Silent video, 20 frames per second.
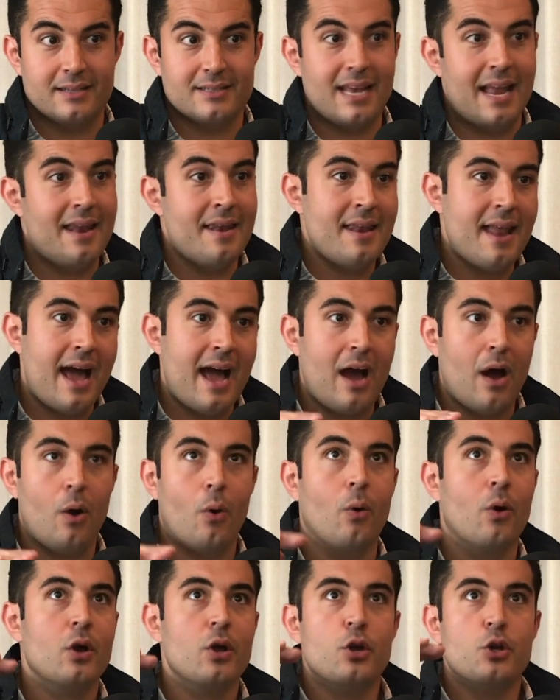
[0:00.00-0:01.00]
and now
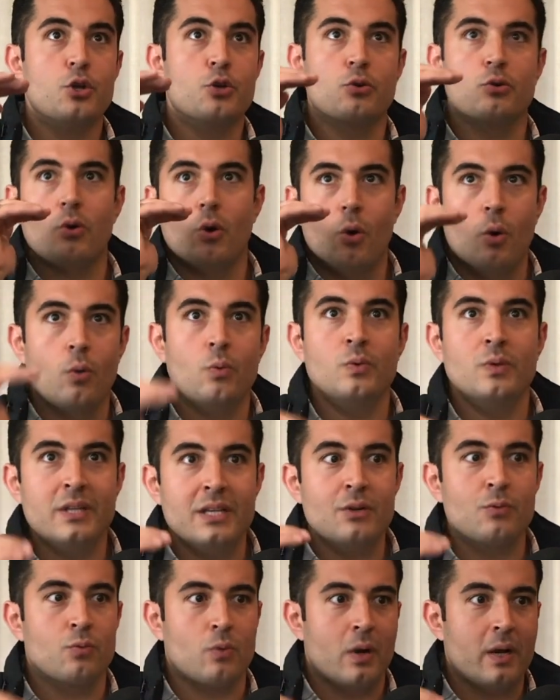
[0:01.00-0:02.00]
you're only
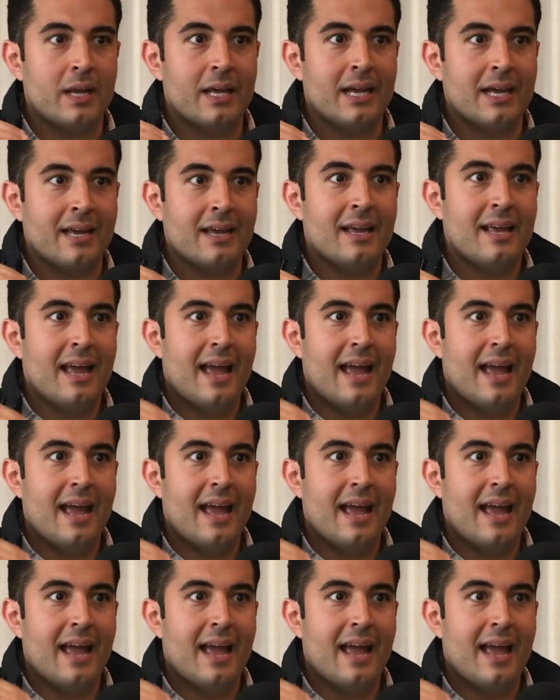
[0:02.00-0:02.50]
running